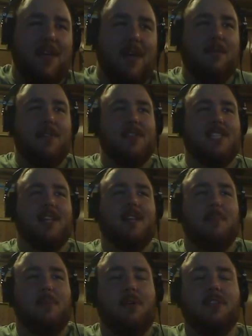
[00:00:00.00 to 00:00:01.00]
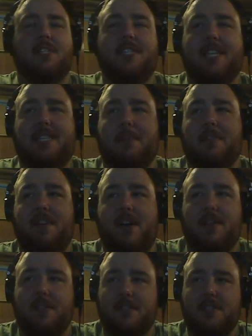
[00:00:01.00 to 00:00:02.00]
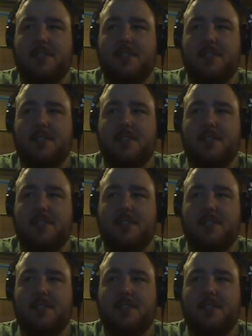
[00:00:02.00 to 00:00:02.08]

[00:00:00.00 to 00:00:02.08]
believe you said Immortals and TSM in the finals.